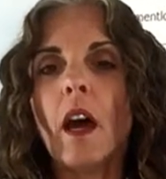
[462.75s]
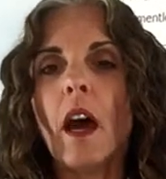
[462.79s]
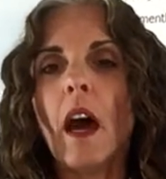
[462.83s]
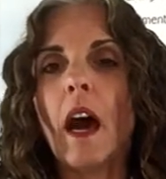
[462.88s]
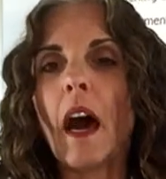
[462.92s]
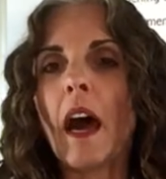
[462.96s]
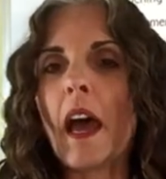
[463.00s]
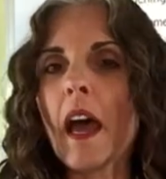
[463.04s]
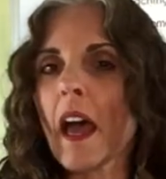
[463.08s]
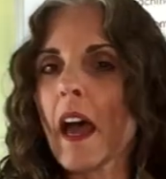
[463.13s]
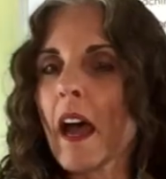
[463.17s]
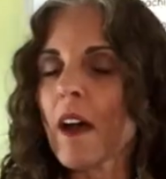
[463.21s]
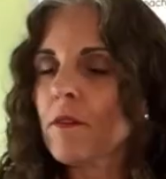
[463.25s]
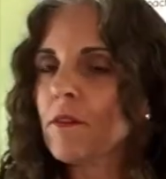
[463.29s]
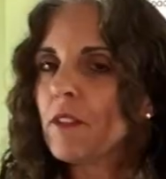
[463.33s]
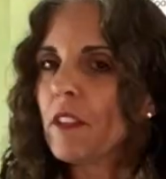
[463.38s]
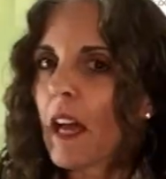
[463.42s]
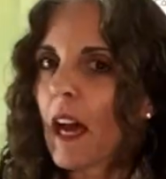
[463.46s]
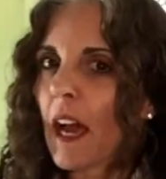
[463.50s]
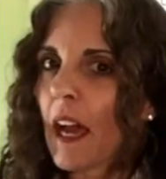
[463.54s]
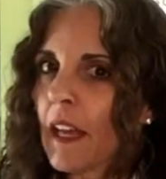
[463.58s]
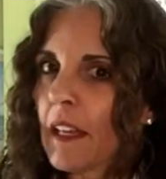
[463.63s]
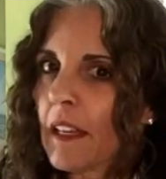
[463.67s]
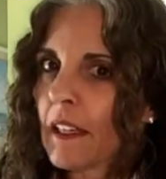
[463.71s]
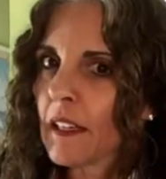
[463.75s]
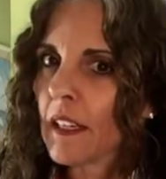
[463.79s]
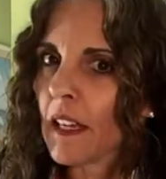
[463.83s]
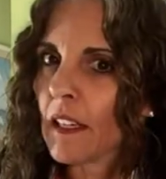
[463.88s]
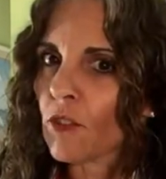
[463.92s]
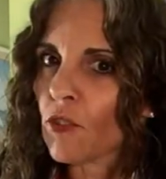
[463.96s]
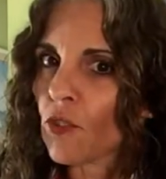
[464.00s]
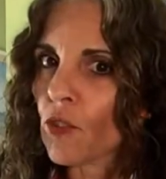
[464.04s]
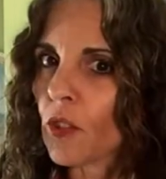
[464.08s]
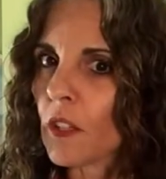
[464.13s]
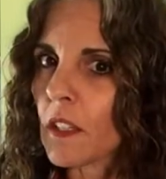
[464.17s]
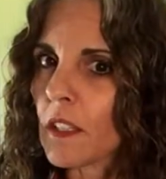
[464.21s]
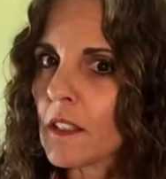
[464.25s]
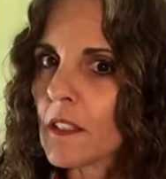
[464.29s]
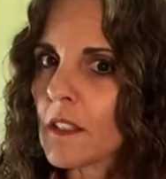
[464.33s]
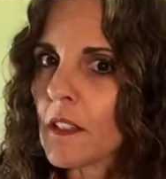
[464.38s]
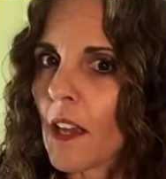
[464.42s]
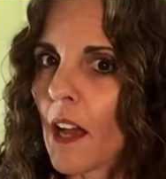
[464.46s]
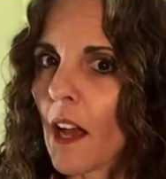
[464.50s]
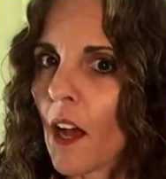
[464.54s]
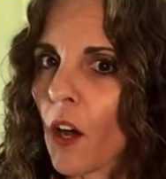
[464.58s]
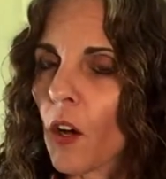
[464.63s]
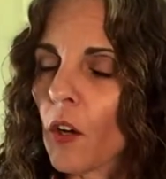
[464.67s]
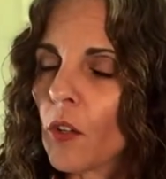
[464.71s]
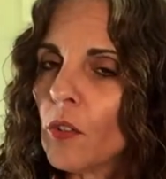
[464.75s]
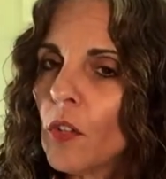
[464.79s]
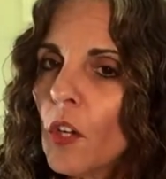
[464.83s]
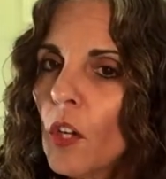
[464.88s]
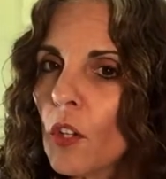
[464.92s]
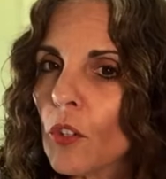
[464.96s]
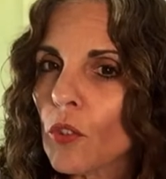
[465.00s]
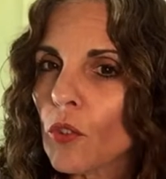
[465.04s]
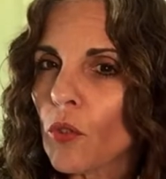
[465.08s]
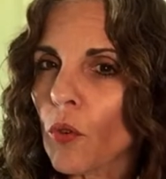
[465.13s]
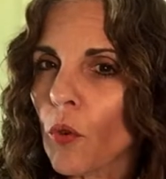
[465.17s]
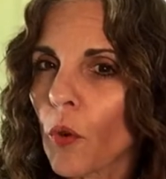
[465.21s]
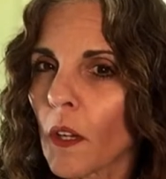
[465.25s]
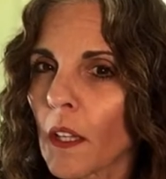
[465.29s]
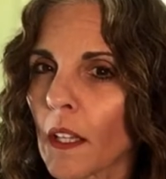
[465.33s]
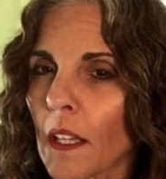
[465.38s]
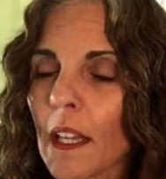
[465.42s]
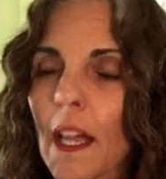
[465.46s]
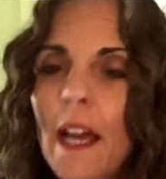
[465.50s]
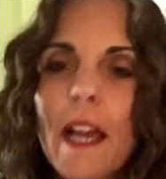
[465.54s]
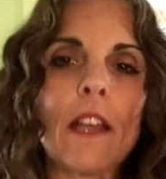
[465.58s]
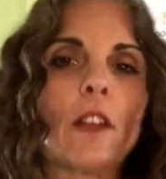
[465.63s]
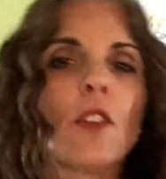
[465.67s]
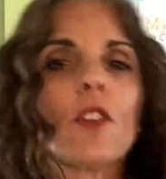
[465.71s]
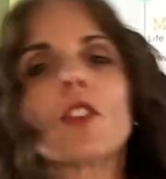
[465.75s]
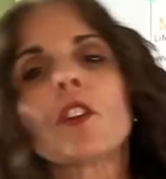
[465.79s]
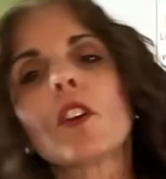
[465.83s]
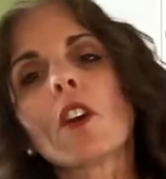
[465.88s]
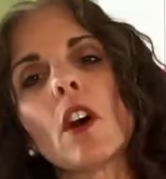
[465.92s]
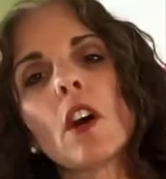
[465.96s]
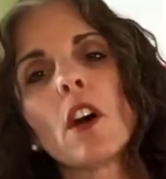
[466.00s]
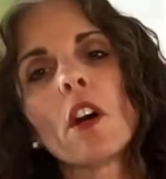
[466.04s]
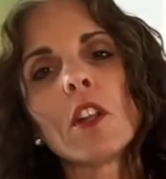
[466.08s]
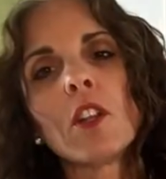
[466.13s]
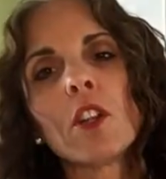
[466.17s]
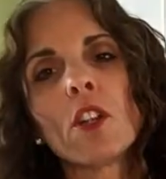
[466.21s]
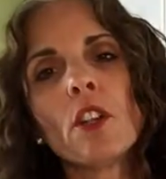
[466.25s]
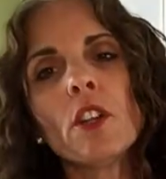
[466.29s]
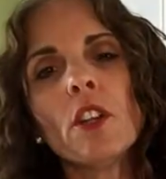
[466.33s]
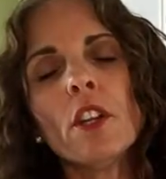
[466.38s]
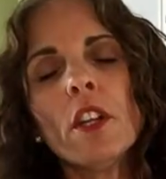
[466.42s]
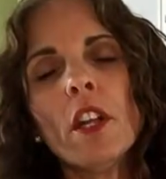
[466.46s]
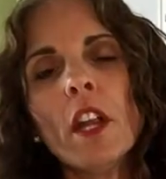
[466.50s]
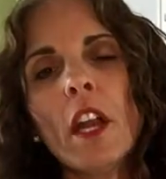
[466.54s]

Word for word: I have dyed it, as you could tell, to a lighter color.